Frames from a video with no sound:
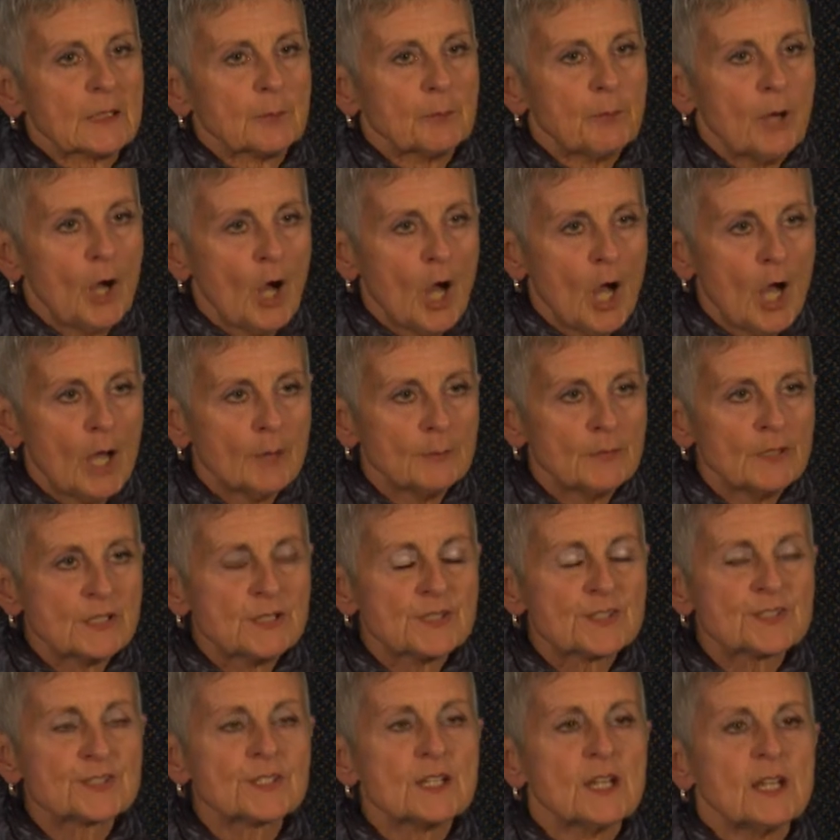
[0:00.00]

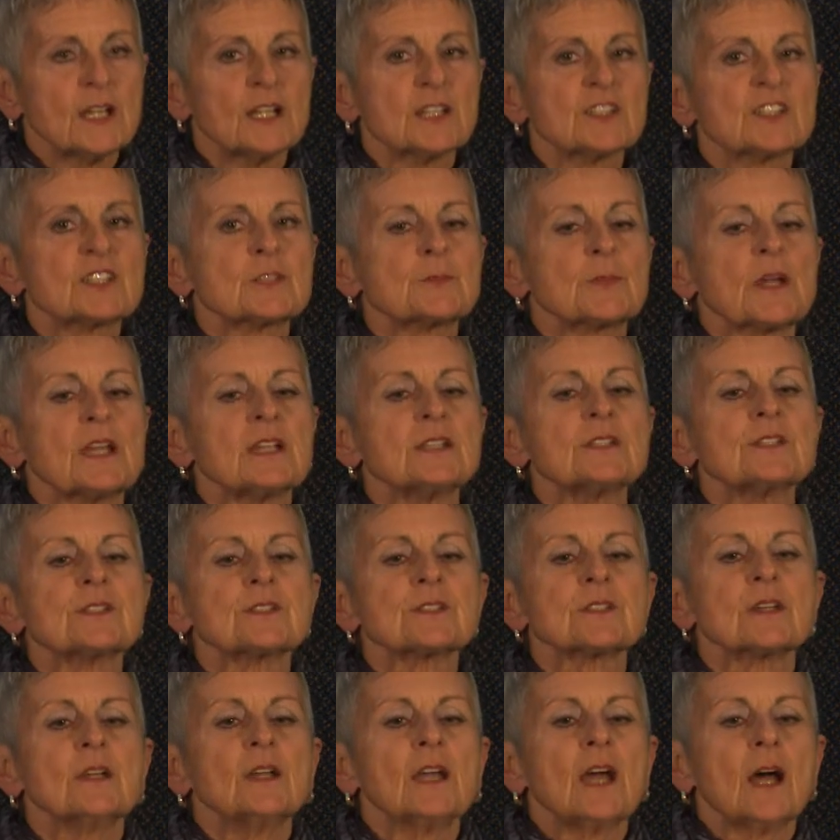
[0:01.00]
apartments and
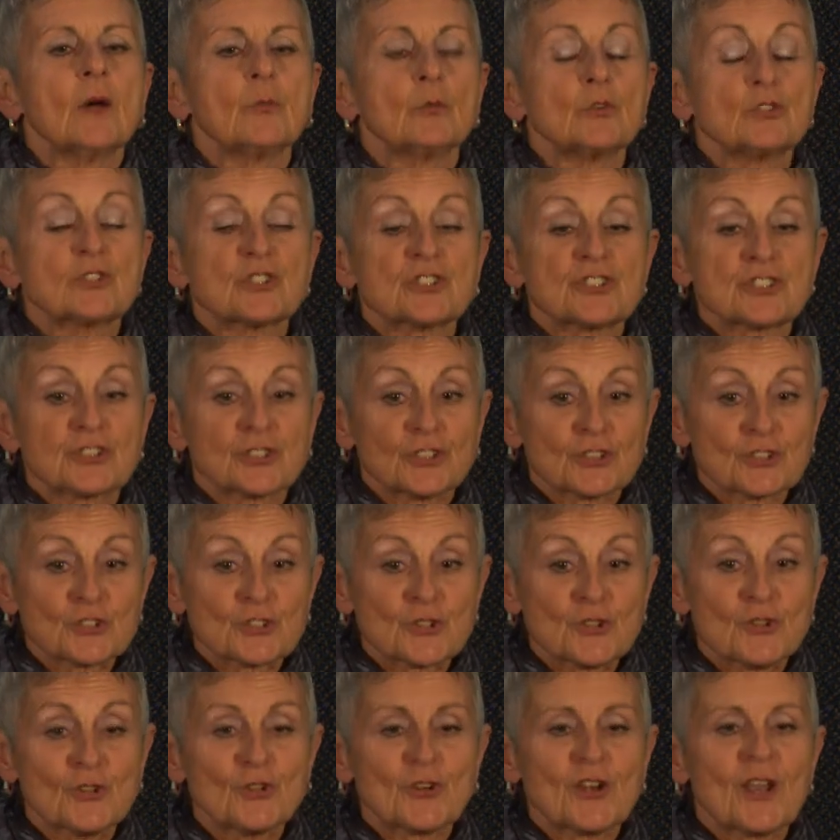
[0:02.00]
space, and we're just going to
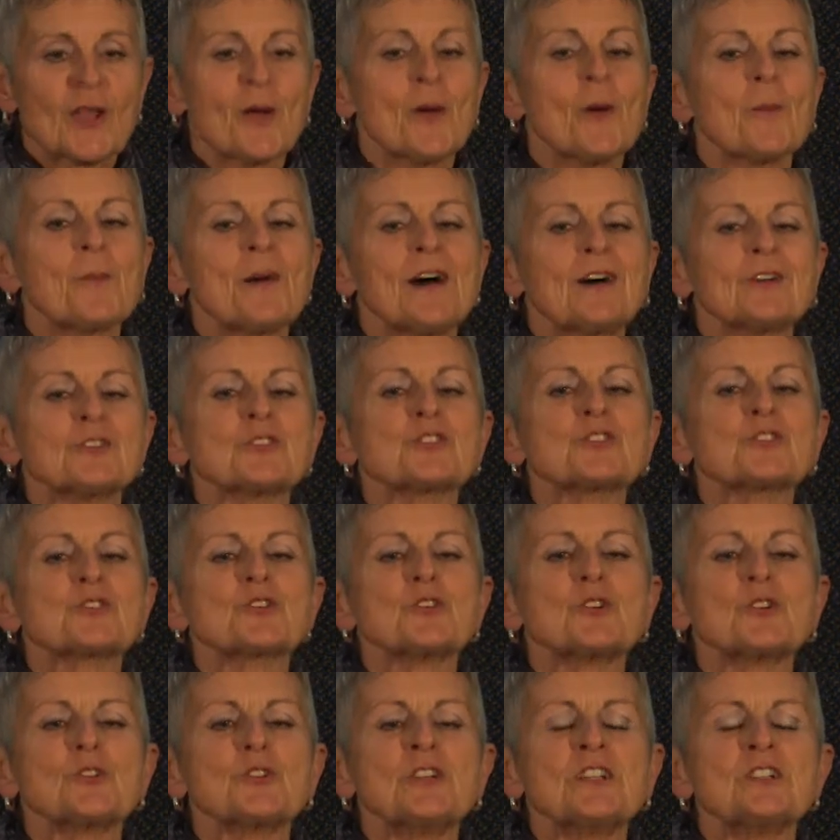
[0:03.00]
talk now about
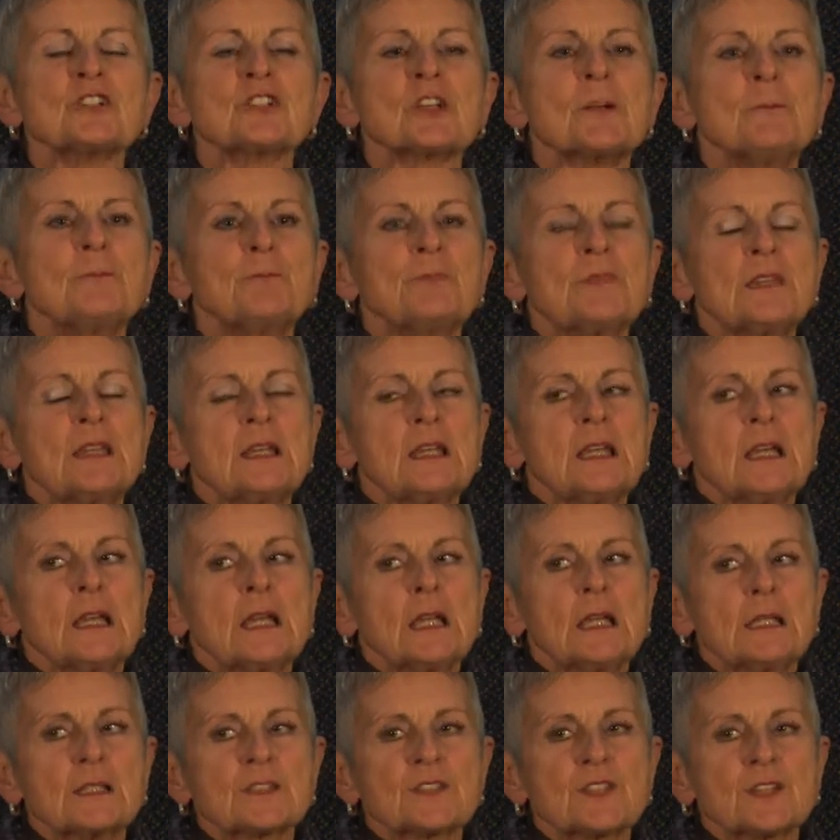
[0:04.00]
storage,
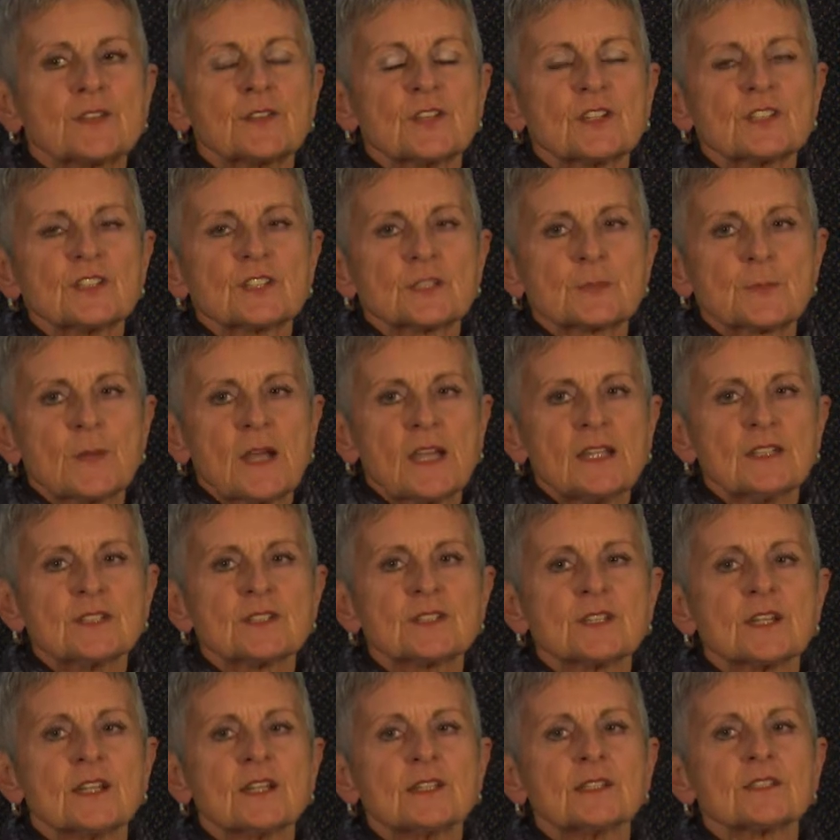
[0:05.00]
is that
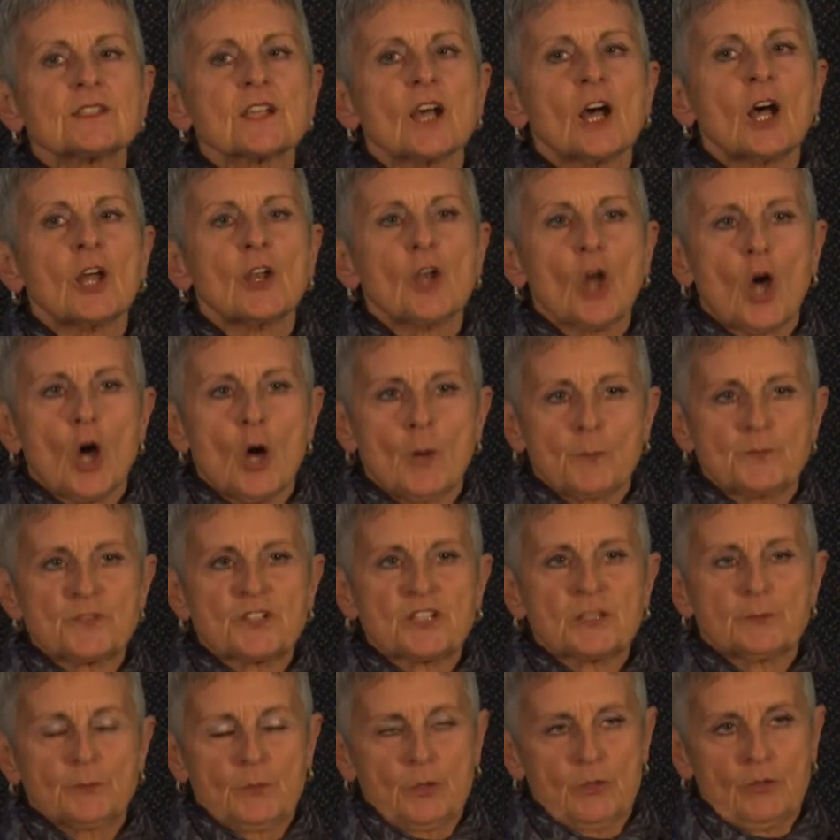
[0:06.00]
space is an
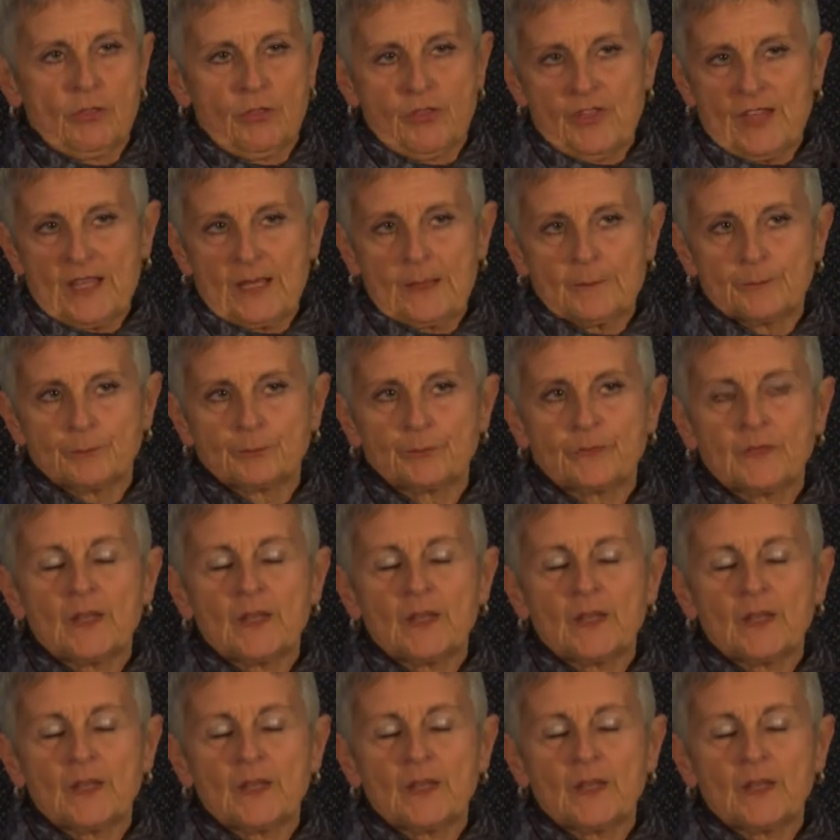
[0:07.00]
optimal thing.